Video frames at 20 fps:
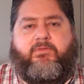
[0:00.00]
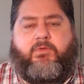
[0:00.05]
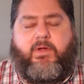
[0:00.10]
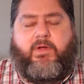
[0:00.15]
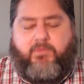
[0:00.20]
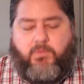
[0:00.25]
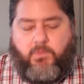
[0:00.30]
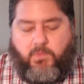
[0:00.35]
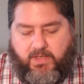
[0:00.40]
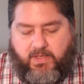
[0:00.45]

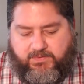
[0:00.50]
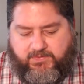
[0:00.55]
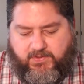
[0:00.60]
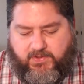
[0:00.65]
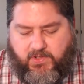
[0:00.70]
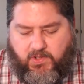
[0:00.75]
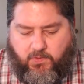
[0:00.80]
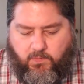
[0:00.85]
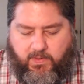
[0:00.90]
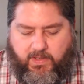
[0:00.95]
ever wanted to
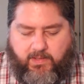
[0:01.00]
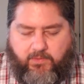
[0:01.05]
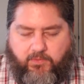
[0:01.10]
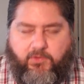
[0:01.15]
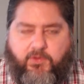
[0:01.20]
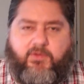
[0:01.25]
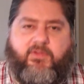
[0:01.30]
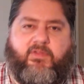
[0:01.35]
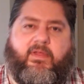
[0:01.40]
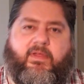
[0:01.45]
know what it
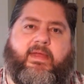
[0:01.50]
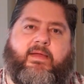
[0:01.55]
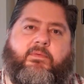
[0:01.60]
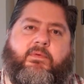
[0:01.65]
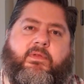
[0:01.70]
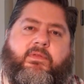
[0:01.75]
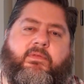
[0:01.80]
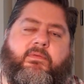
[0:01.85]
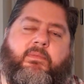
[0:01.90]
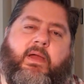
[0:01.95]
looks like
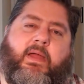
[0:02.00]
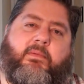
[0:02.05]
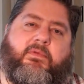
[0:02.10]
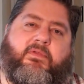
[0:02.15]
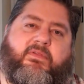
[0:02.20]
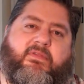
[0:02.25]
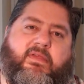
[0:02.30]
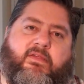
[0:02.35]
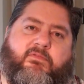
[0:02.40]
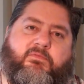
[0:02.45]
when the Bible
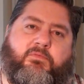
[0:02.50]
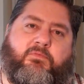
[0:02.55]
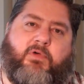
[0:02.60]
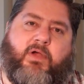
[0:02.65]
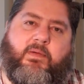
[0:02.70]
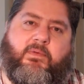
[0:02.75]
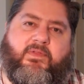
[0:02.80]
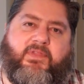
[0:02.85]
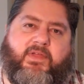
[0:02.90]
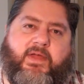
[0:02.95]
says
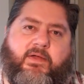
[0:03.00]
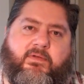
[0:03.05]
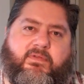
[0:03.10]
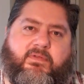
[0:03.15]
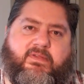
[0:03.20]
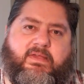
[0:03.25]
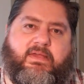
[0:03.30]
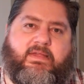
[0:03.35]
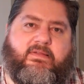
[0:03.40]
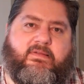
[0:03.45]
pray without
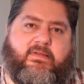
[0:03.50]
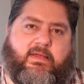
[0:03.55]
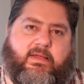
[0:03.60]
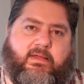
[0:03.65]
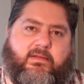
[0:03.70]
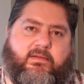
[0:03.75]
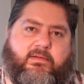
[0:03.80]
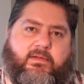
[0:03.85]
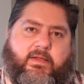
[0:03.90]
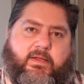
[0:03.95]
ceasing,
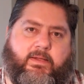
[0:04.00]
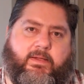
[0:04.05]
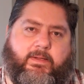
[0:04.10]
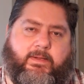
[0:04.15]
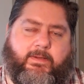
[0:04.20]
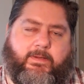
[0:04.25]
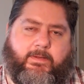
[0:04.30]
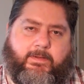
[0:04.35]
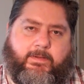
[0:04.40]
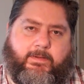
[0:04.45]

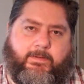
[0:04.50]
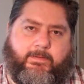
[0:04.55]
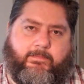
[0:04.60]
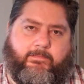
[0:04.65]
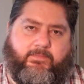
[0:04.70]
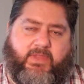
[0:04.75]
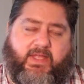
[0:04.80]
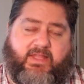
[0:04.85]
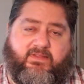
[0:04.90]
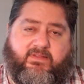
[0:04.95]

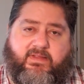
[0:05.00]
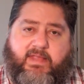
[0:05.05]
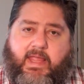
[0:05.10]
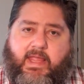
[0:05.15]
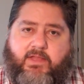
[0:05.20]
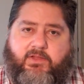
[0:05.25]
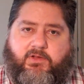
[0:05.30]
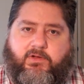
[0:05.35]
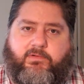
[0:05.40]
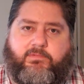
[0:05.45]
that's
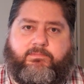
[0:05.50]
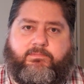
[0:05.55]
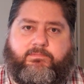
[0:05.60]
Daniel.